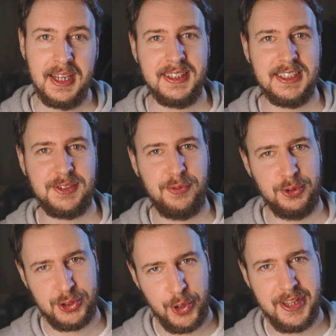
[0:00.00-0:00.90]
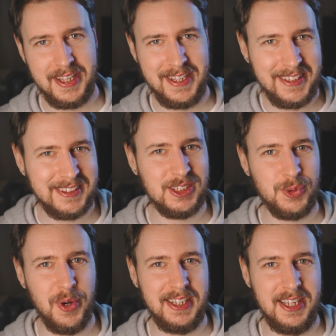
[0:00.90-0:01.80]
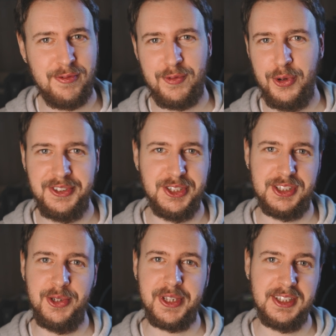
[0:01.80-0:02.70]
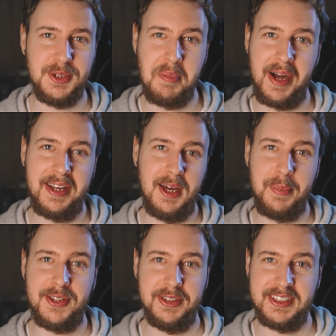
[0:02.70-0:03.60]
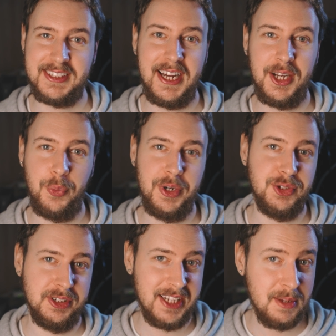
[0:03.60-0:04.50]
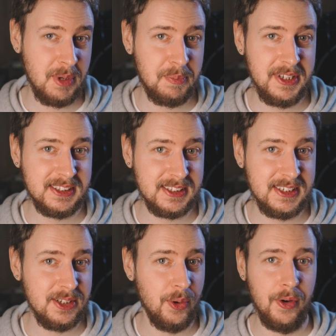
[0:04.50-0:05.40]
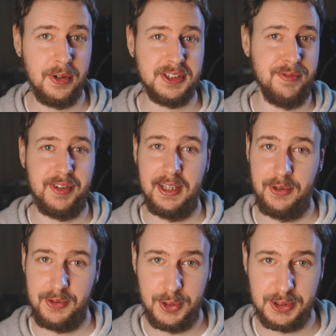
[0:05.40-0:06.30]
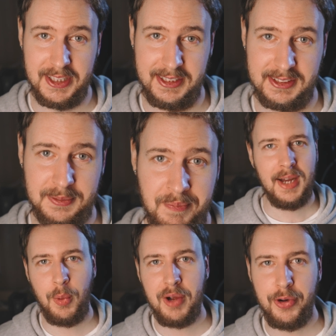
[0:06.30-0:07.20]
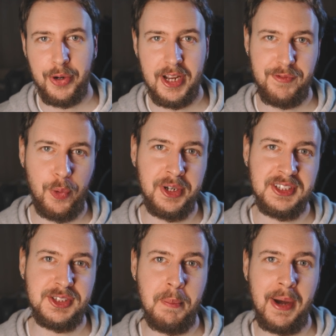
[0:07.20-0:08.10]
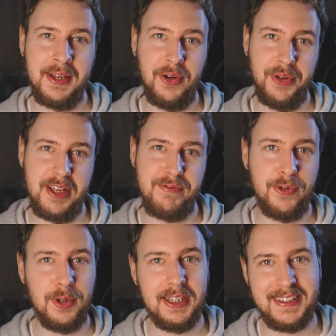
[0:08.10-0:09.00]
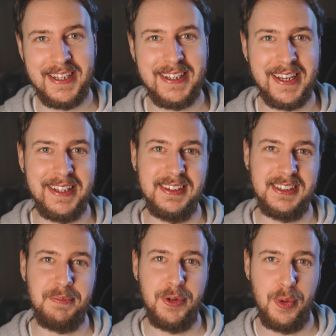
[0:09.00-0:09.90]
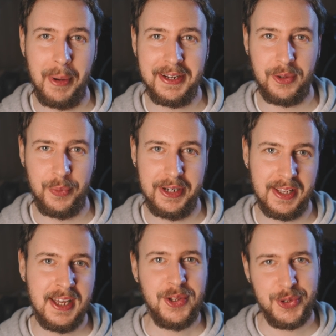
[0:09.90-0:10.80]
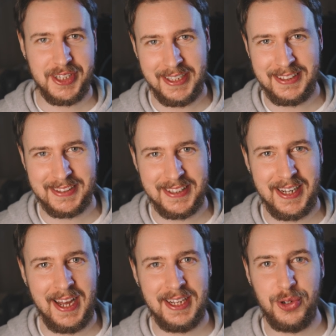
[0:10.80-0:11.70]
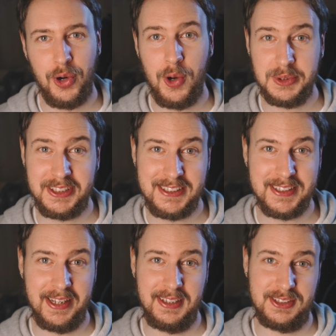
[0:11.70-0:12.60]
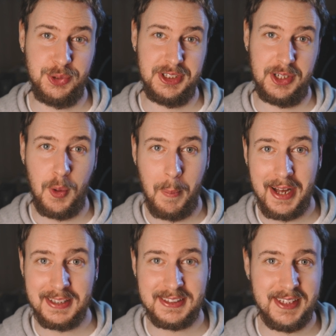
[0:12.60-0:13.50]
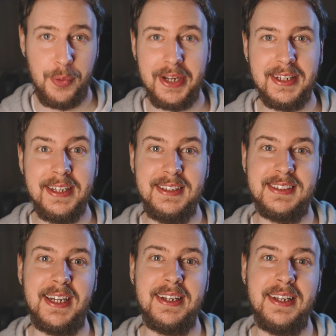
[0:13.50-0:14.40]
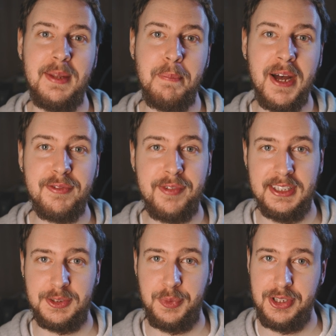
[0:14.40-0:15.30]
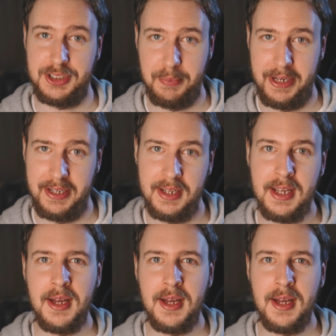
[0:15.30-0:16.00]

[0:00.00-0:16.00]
That's for sure the easiest way if you're just looking to mine a bit on the side with your gaming PC or something along those lines. However, if you're wanting to mine on a full dedicated GPU mining rig, you can instead add your OC settings using commands directly inside the bat files we just made.